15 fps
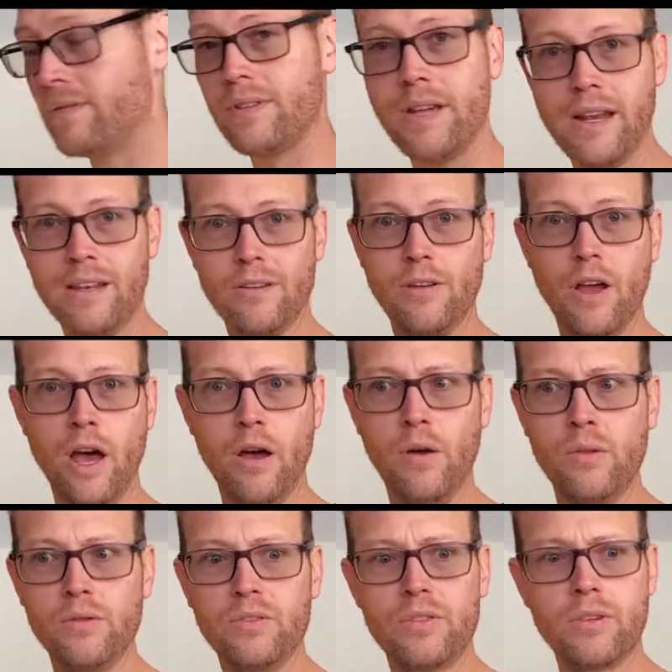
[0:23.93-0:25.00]
It's got a little
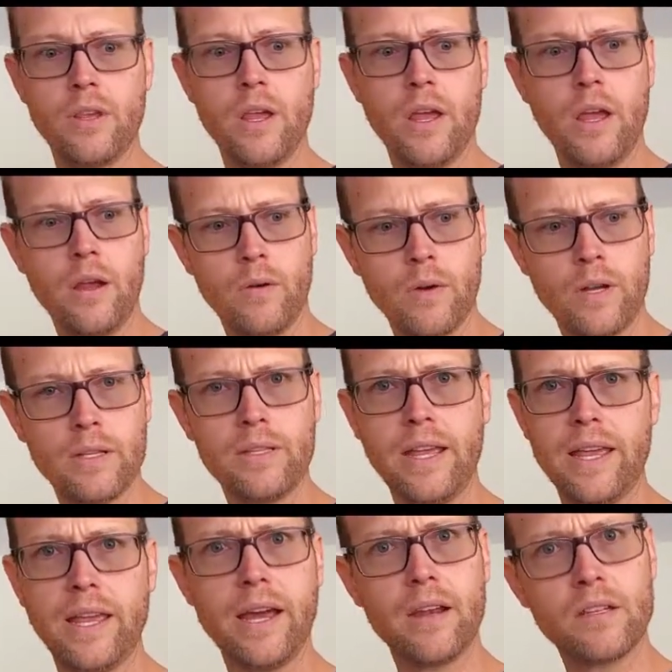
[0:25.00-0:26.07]
hose. We're going to
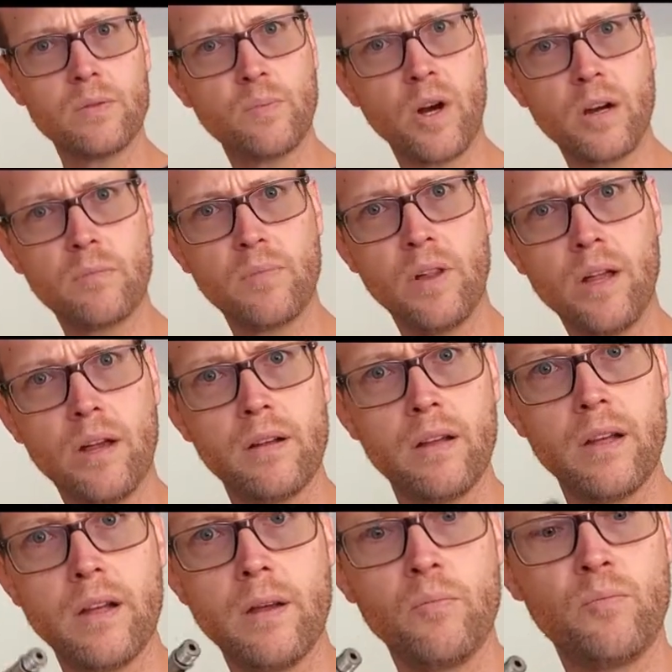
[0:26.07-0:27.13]
take out a spark plug,
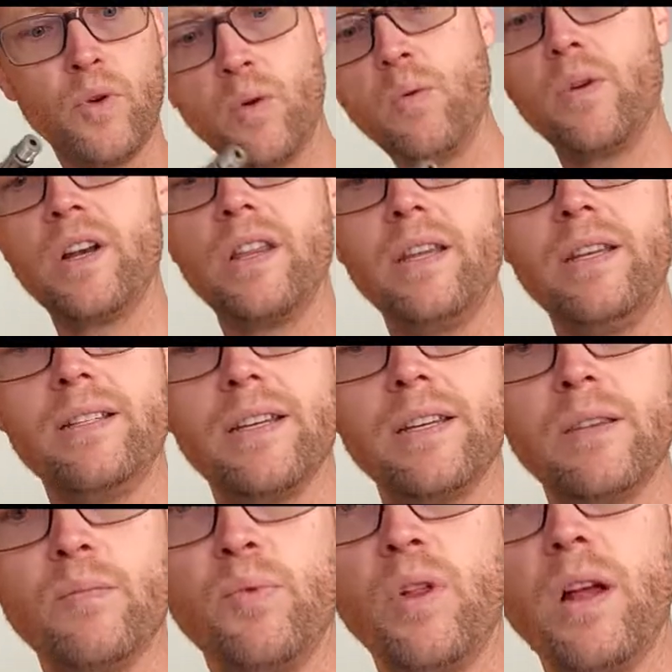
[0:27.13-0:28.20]
put one of these
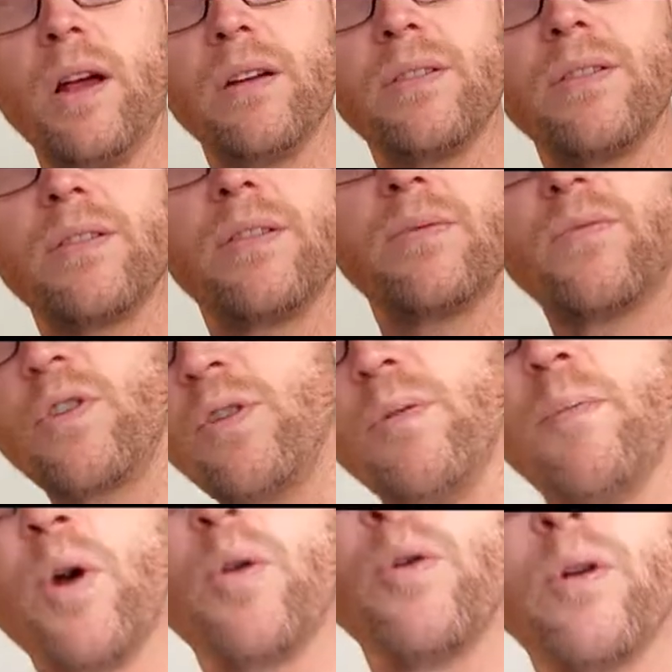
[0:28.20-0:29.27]
into the plugs, roll the
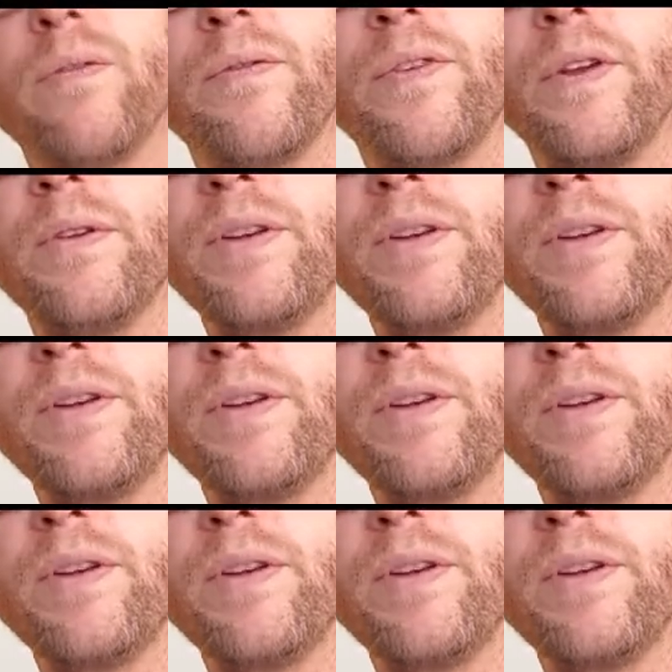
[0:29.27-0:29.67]
motor over a few